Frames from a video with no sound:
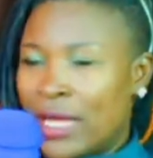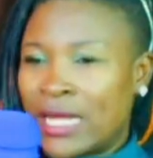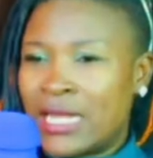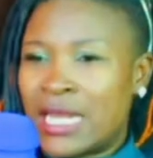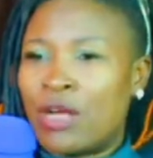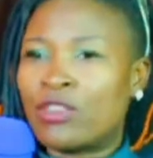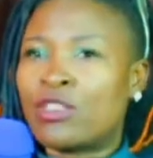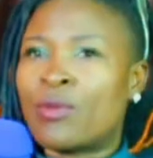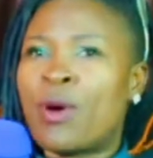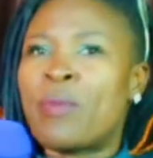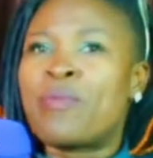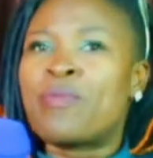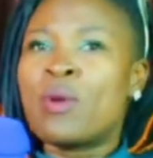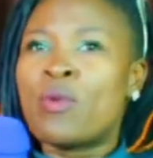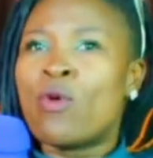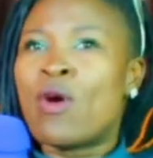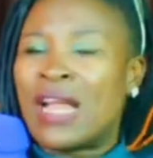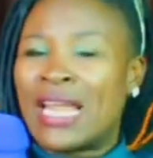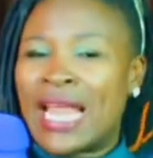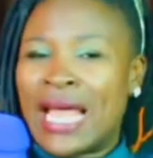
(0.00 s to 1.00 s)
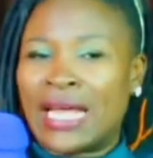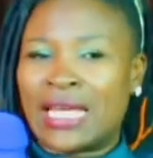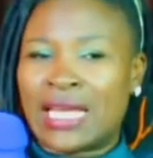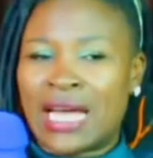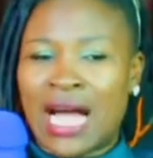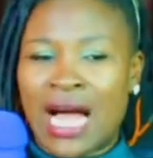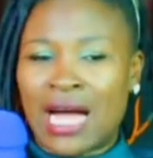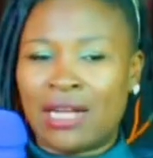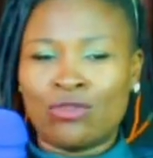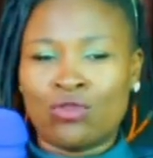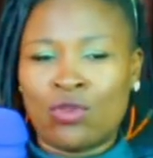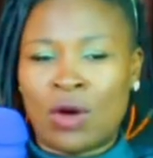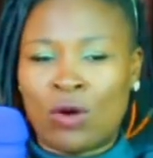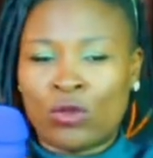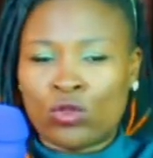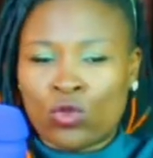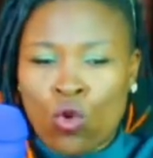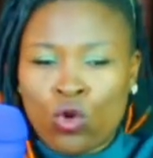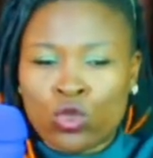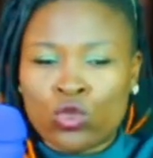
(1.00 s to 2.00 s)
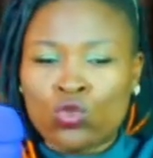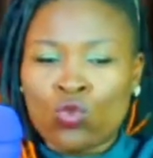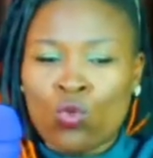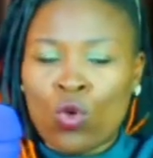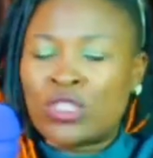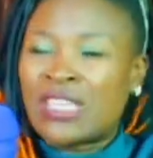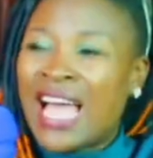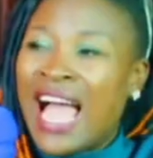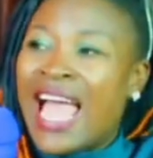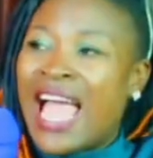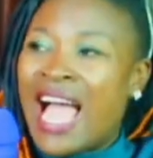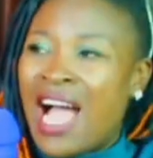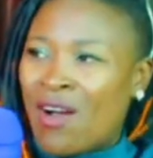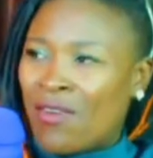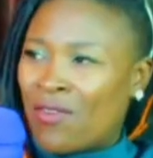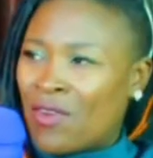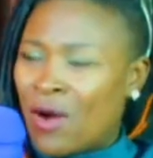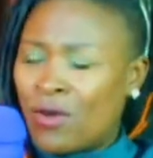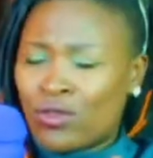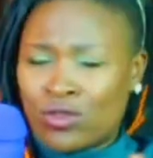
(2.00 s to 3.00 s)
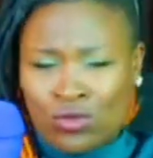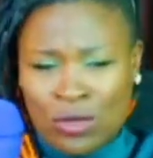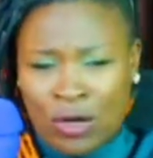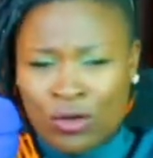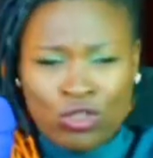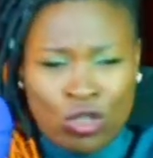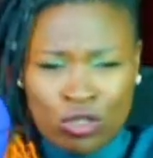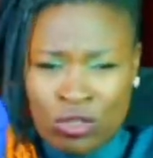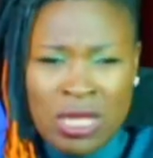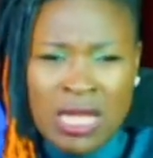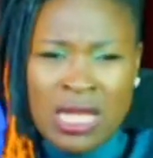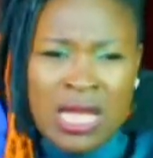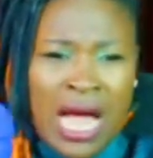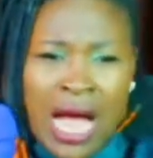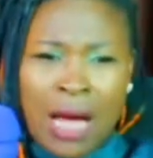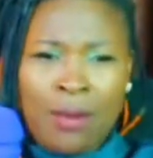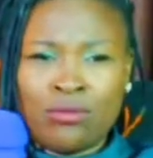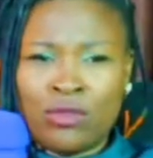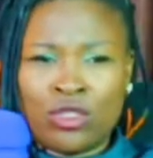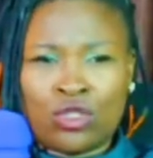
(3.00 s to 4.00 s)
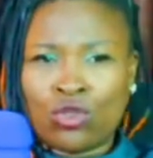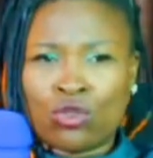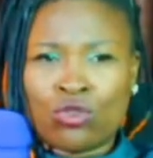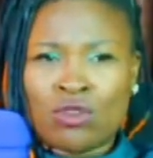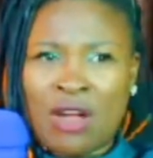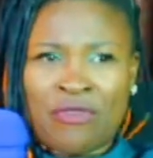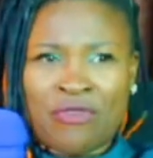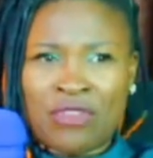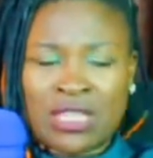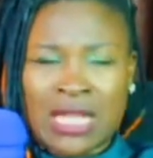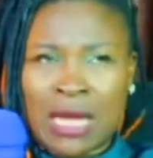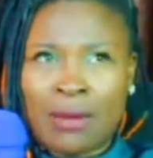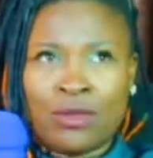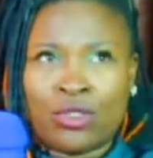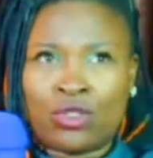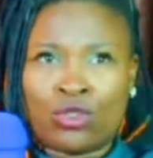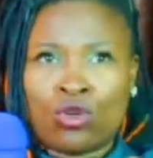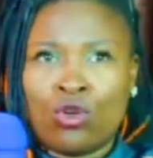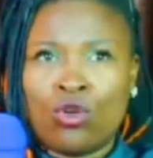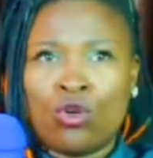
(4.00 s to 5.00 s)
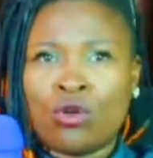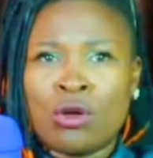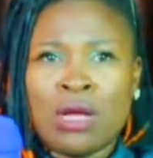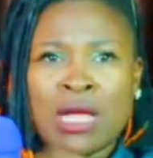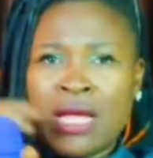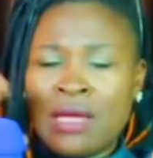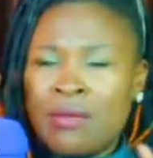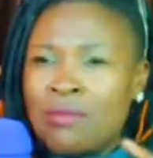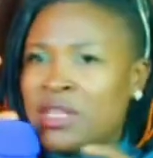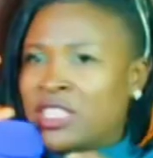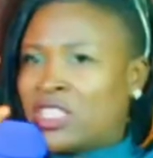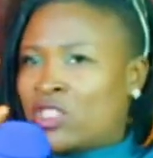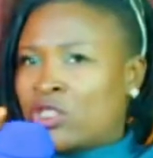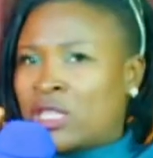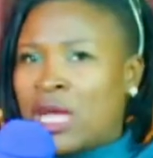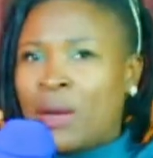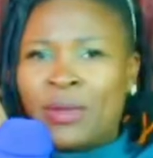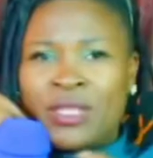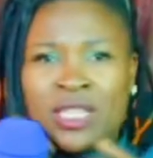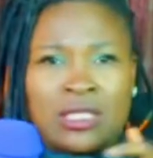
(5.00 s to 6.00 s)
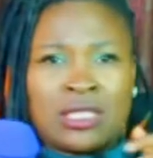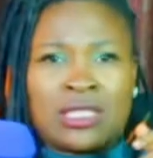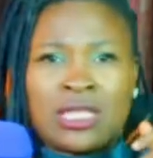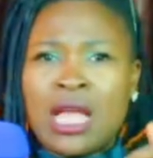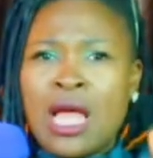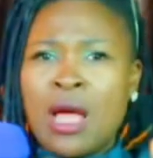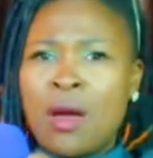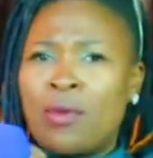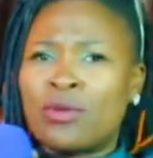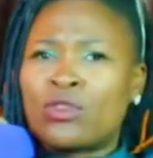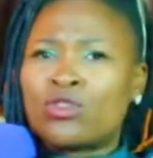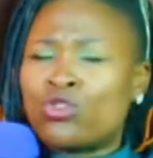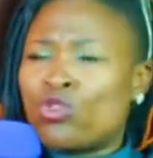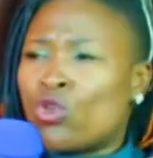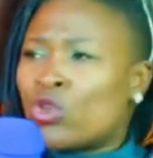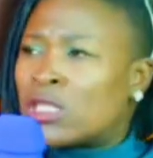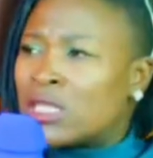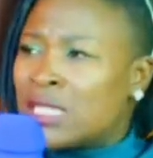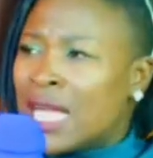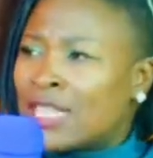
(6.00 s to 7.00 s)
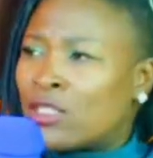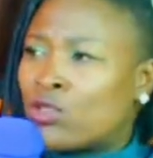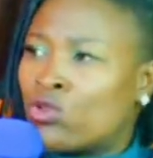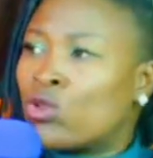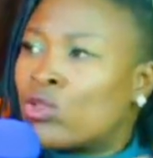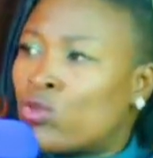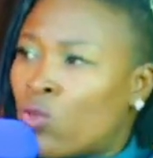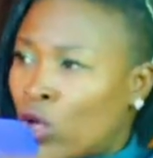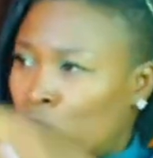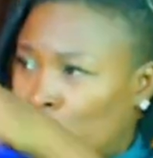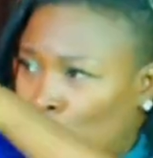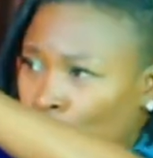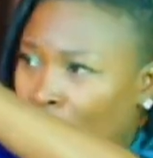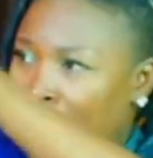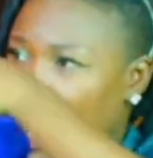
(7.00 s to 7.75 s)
so but people are like, no, I want to owe to what I have. I'm into graphics, I'm into social media. Let's use what you have.